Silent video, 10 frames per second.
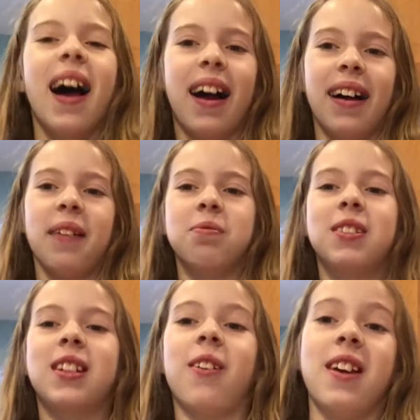Um,
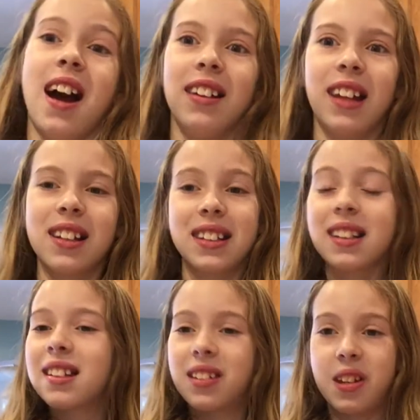so yeah,
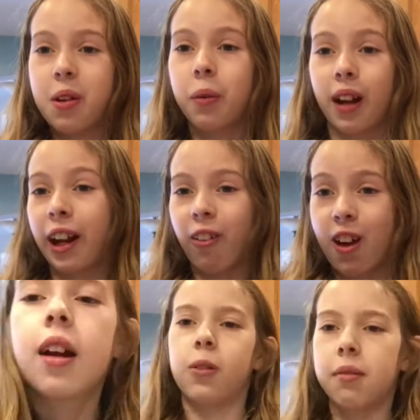let's see what I create.